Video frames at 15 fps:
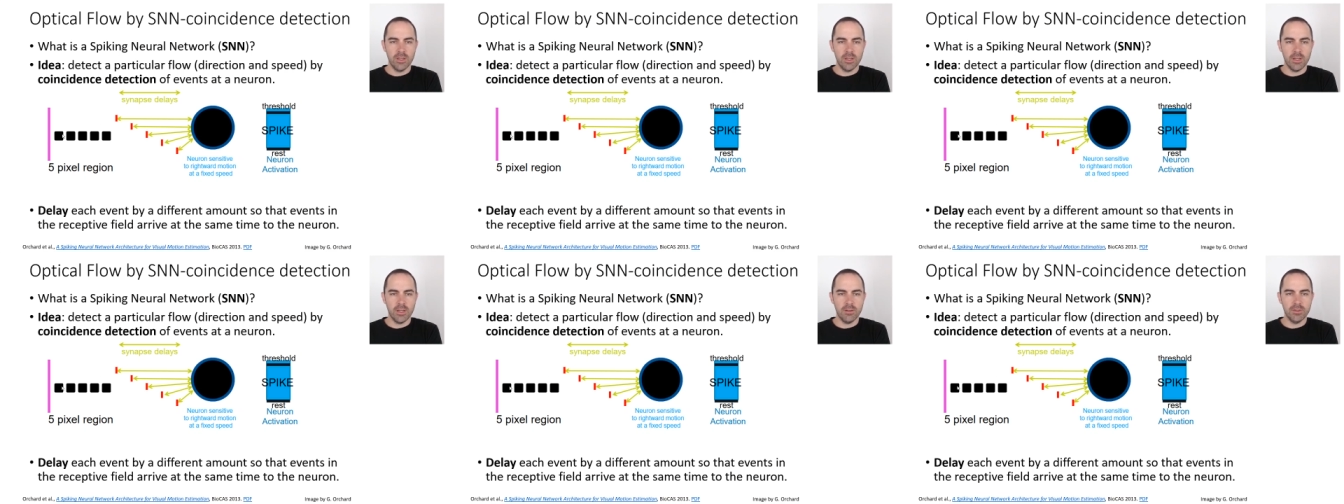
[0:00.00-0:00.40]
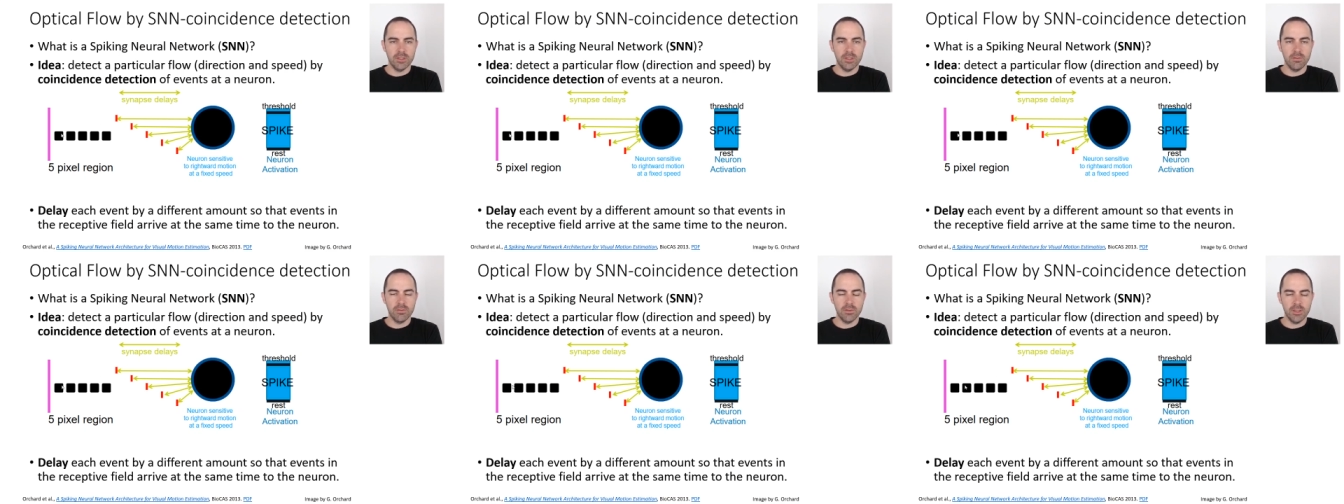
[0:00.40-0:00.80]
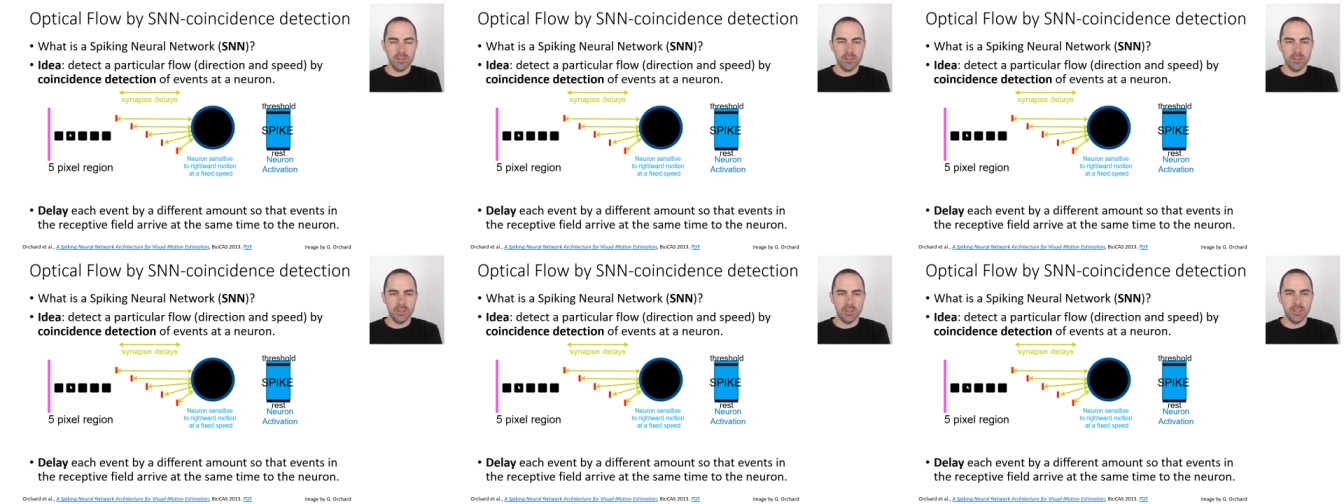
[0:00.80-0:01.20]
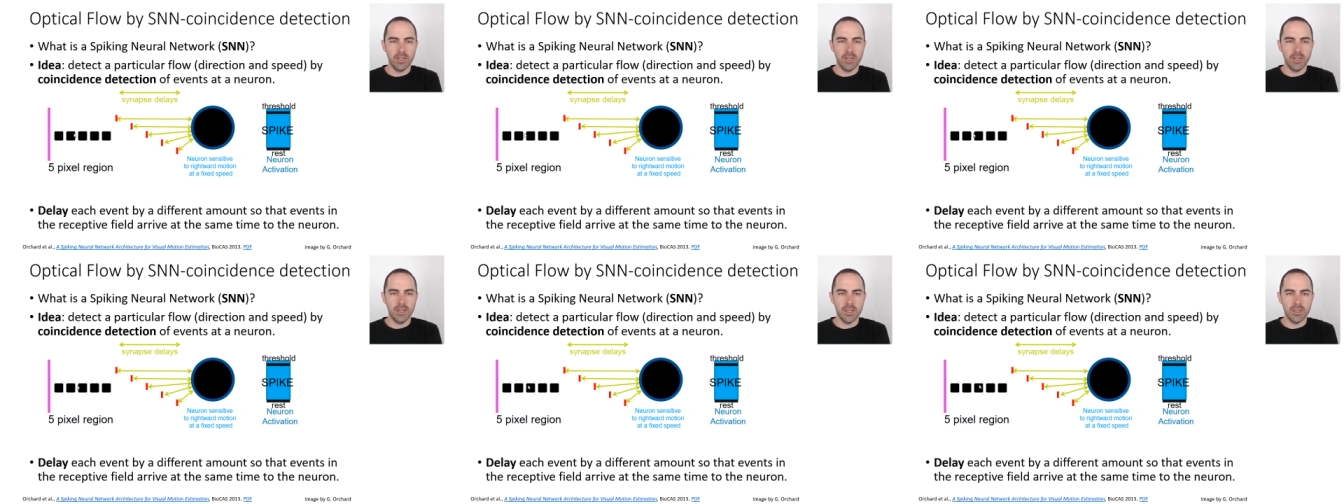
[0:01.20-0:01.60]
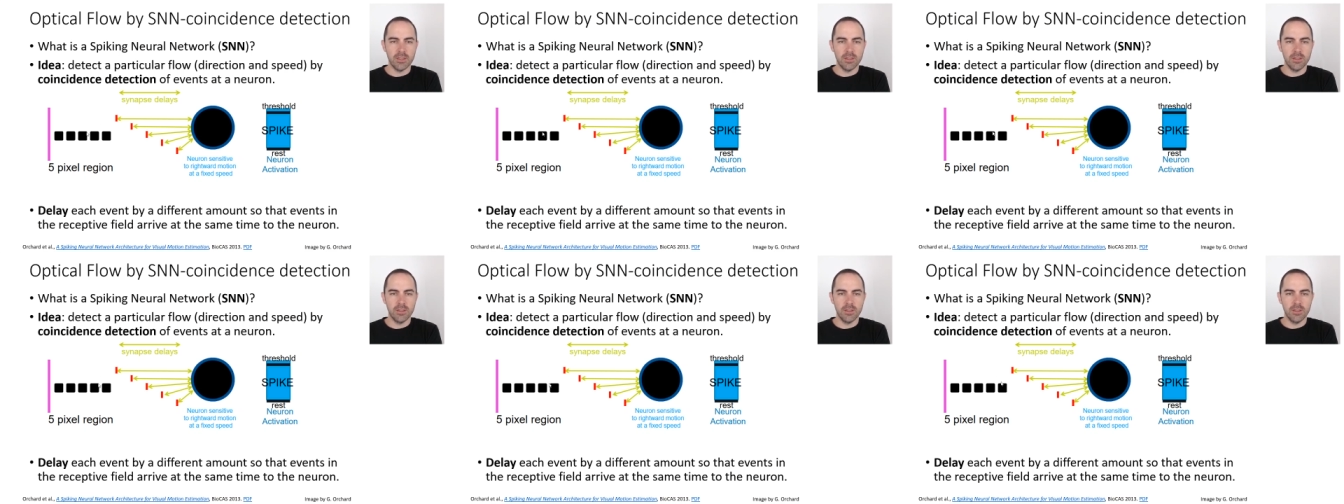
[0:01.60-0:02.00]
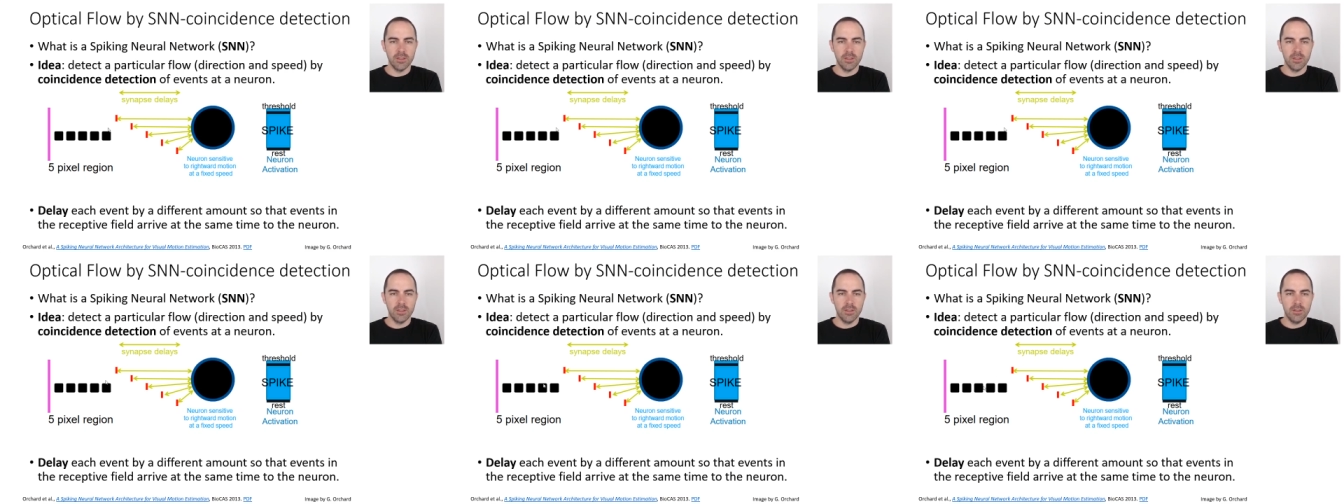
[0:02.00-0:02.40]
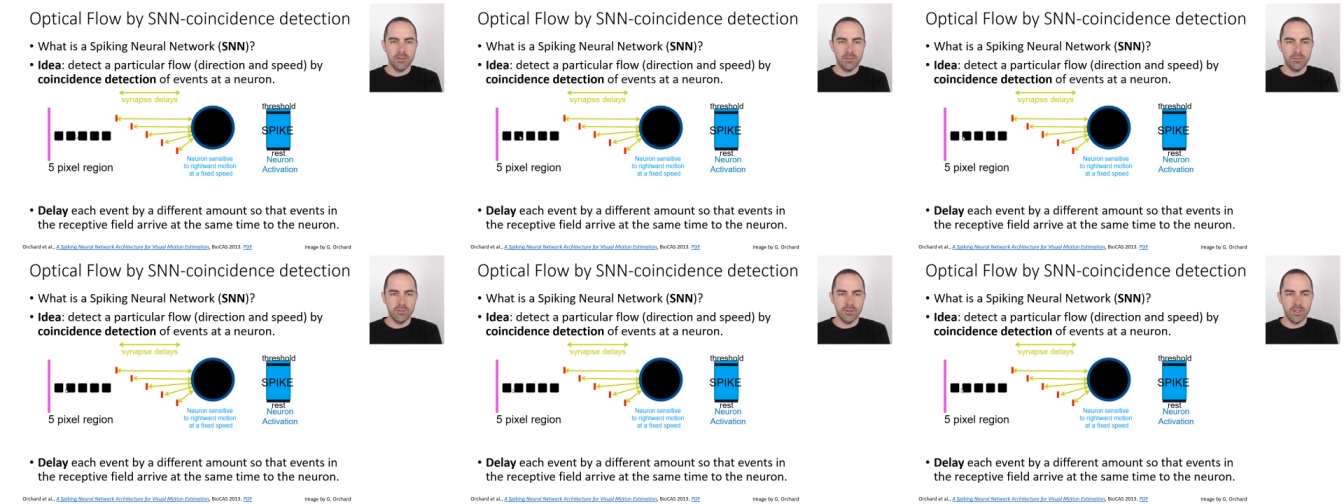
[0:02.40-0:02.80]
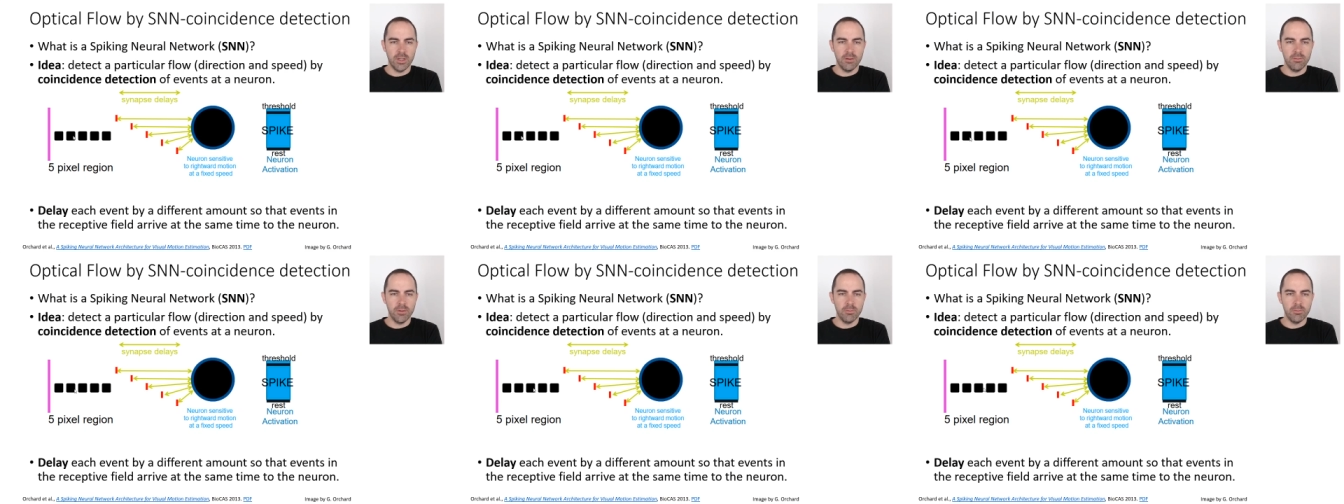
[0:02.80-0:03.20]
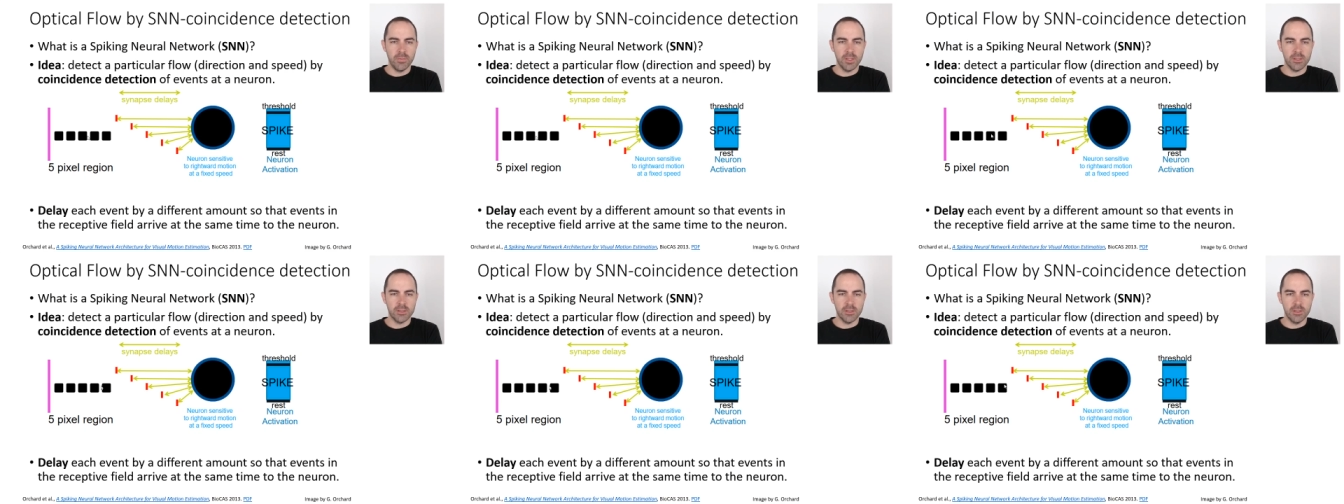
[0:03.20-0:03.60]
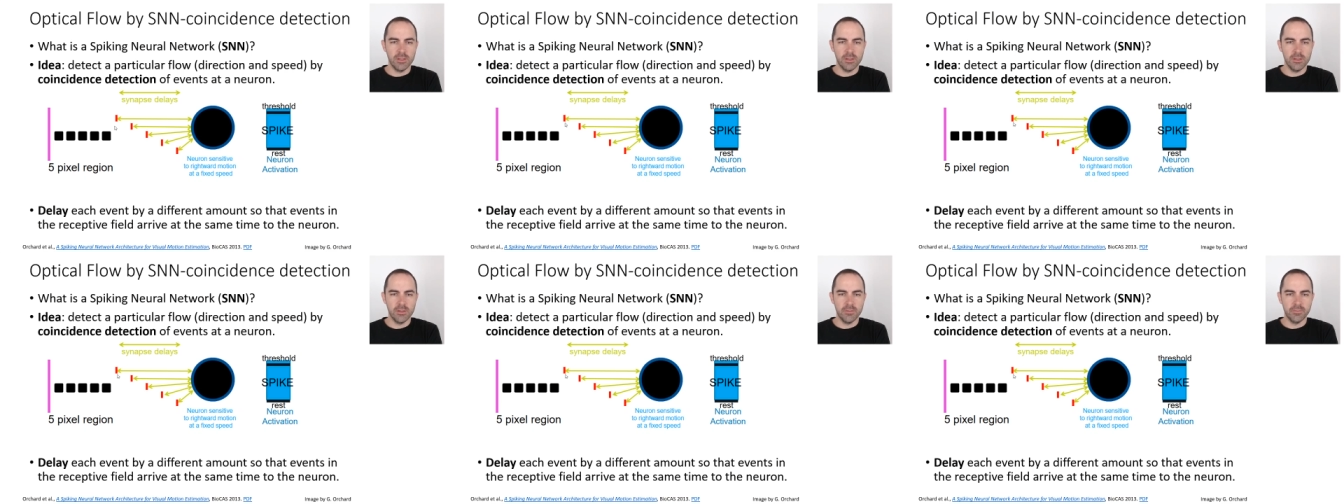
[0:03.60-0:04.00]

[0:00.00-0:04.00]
have a different delay for every pixel.